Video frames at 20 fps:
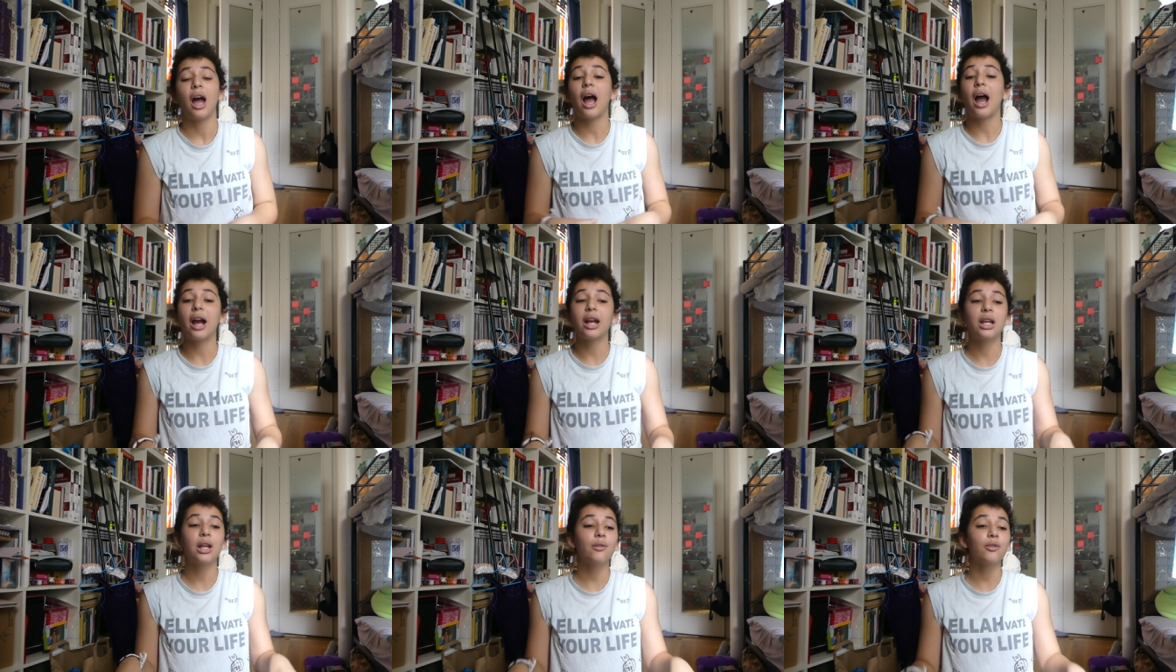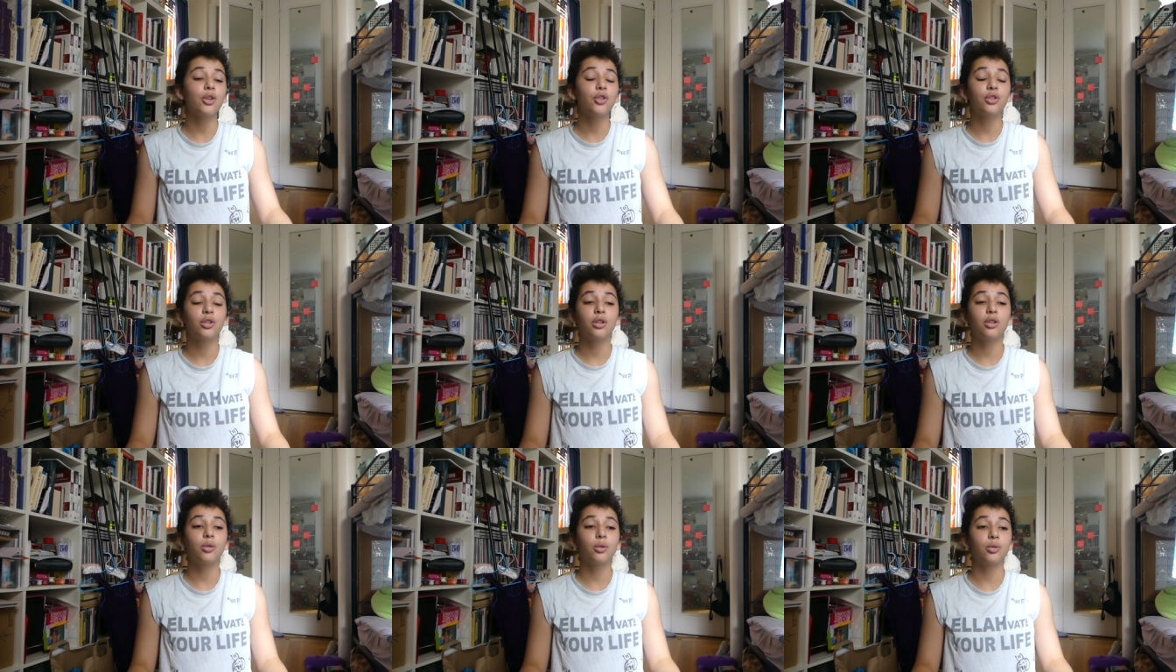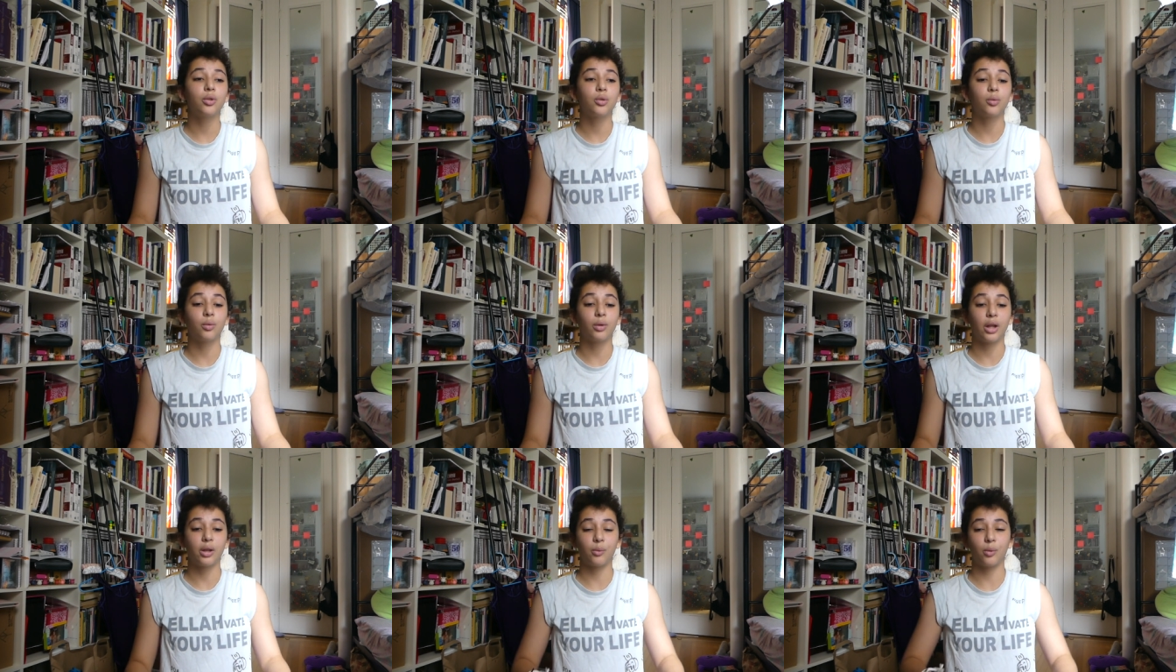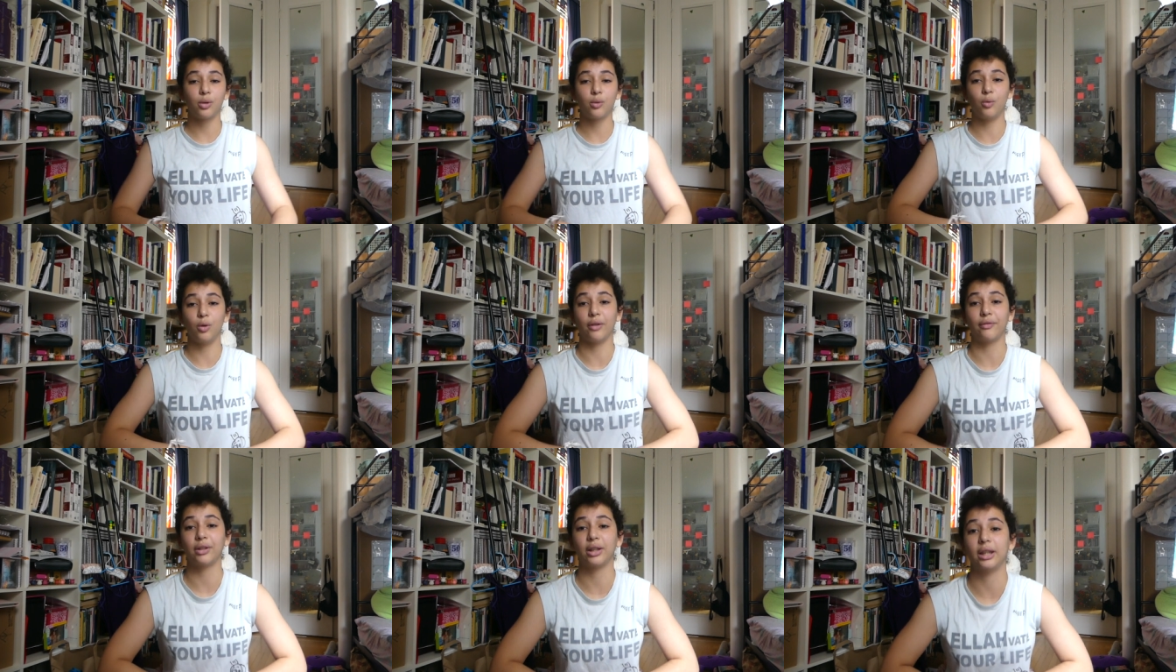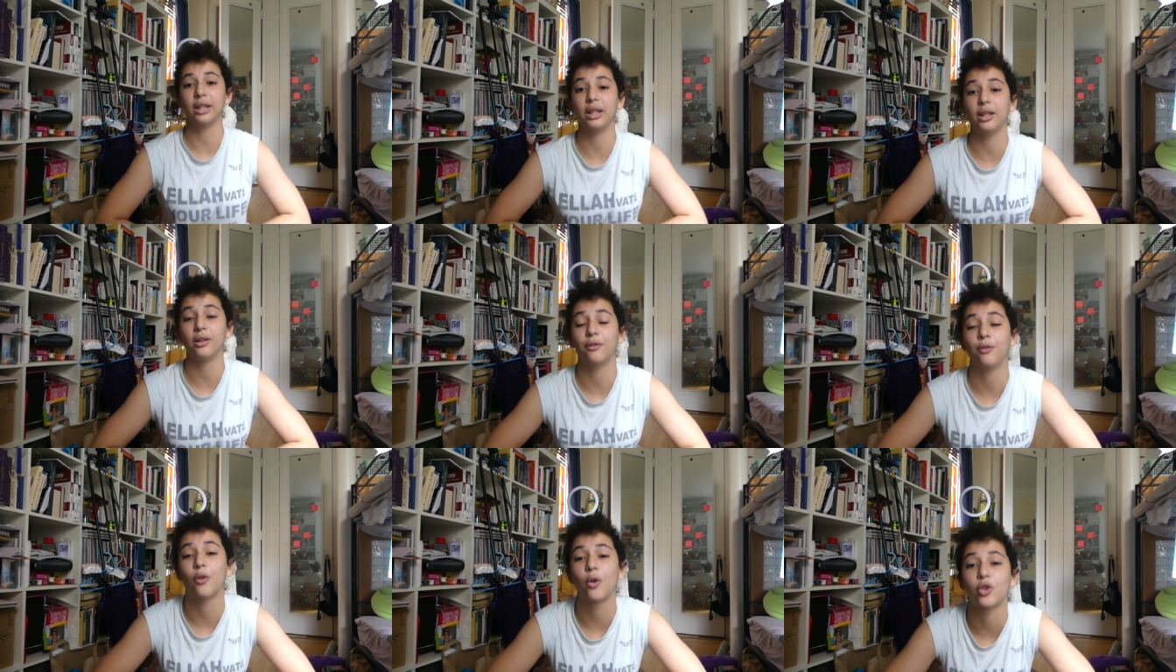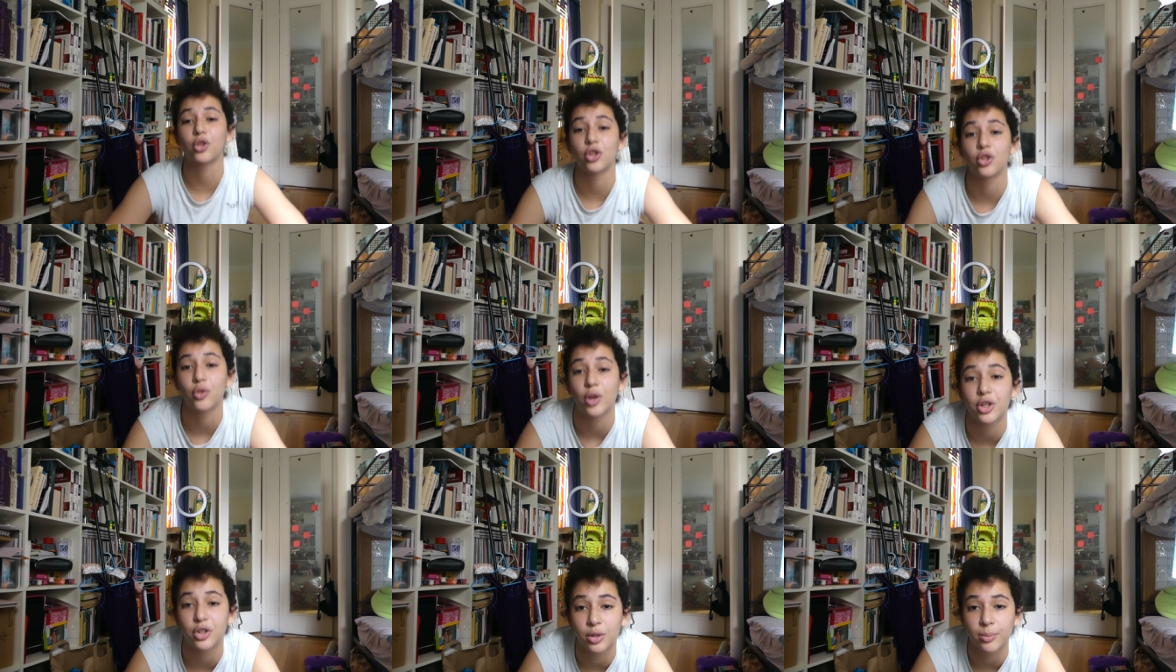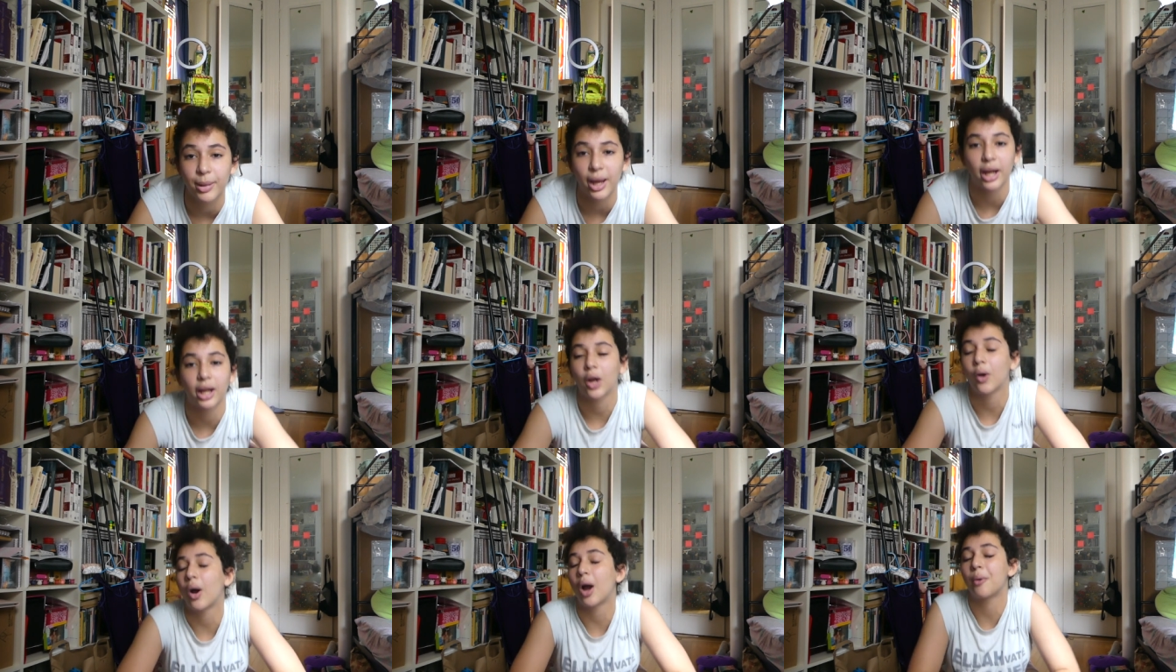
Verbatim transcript: I never used to do those like when you have to lean forward to stretch your back out.